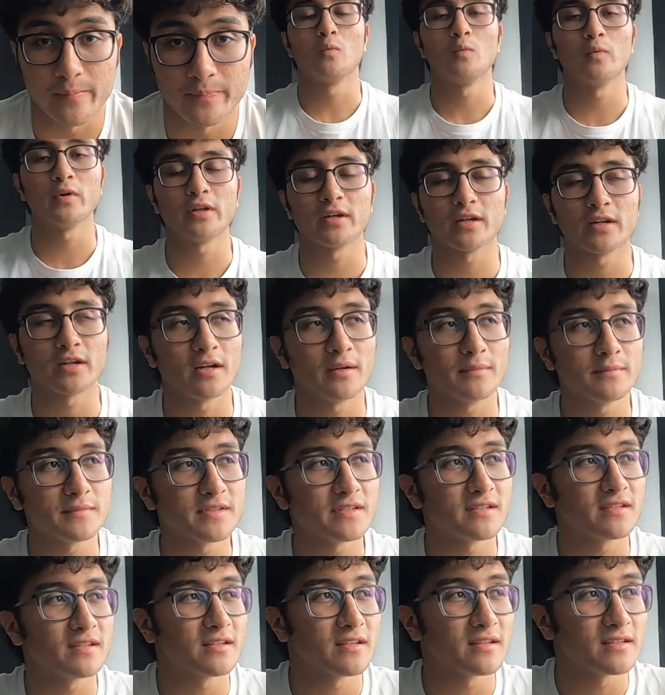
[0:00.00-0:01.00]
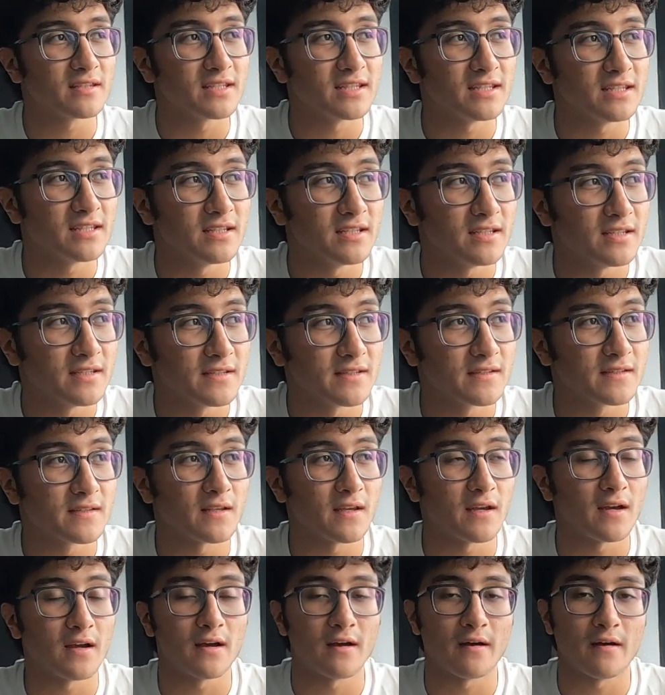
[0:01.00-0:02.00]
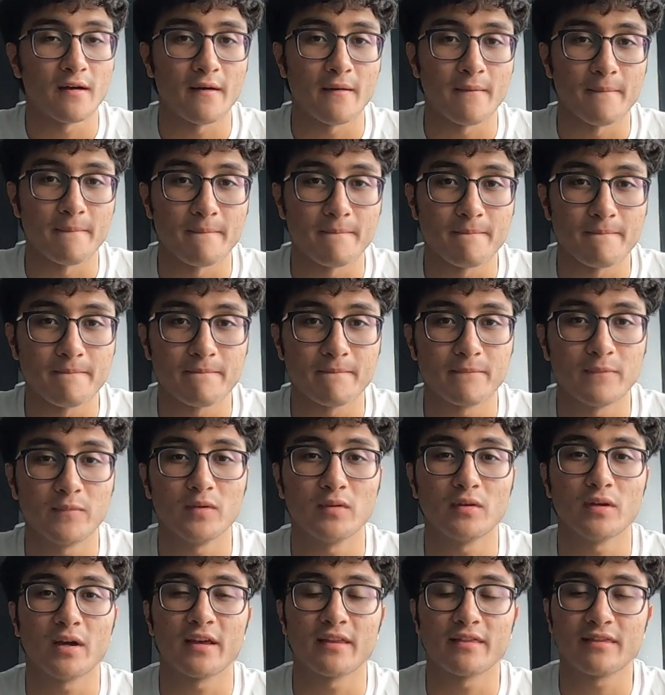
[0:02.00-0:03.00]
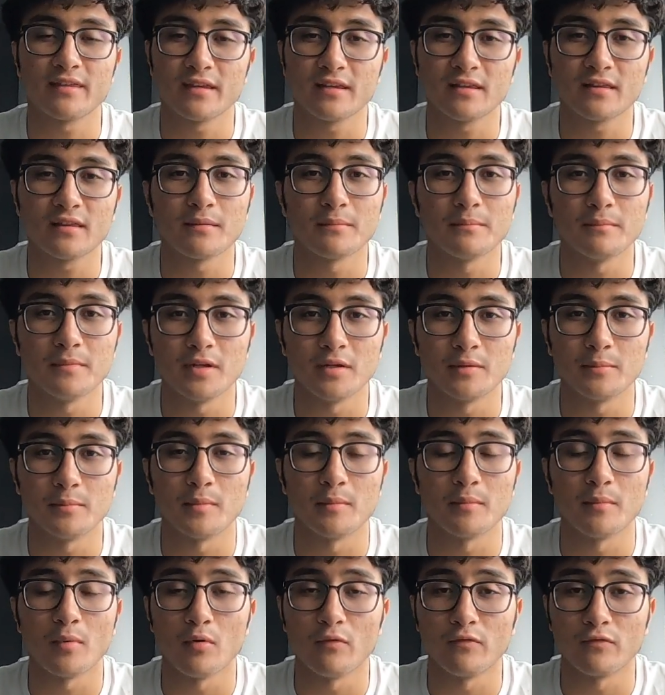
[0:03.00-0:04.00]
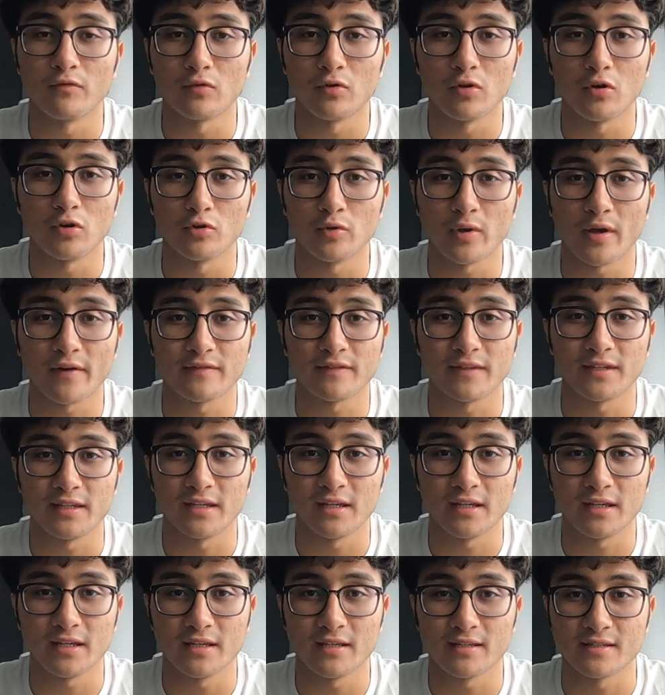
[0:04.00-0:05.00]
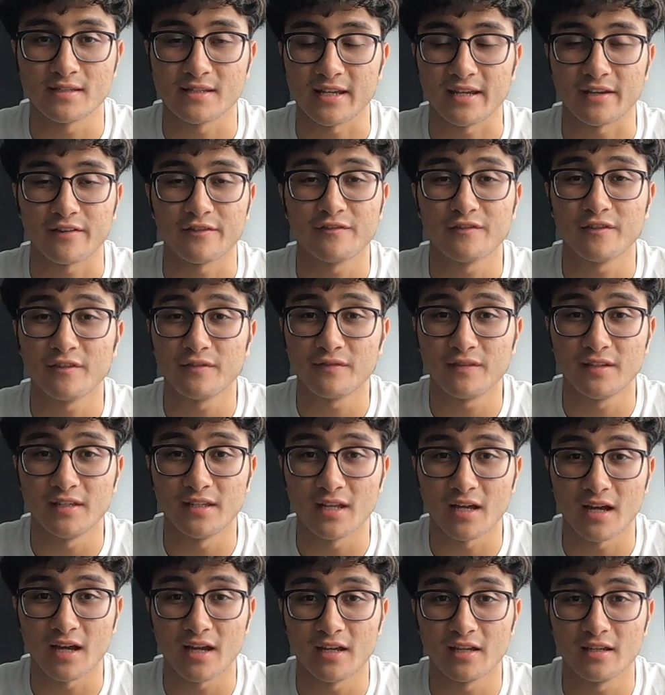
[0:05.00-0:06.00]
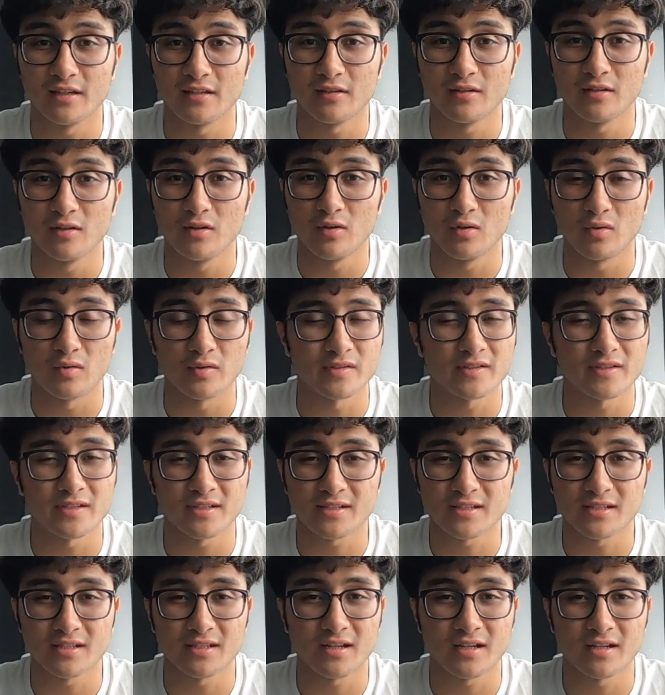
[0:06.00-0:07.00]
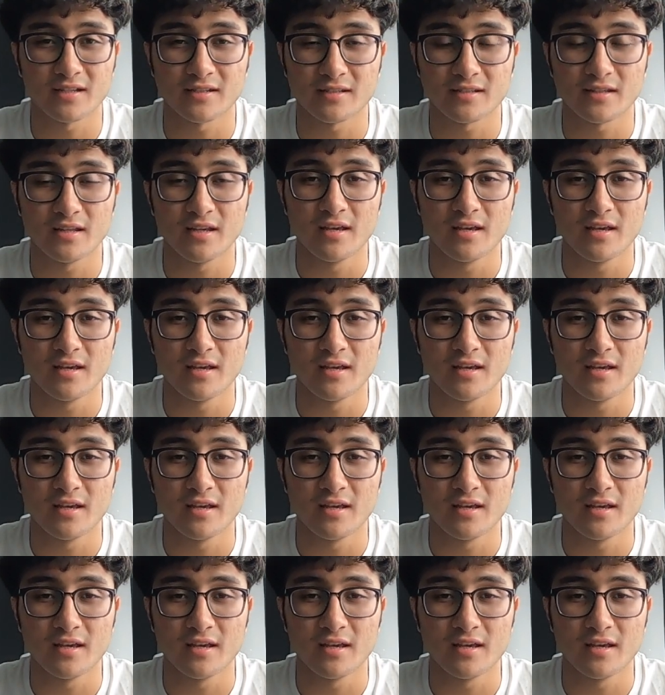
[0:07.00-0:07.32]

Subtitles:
When it comes to the T's, I think the minimum overall you have to get is like 59 or 69.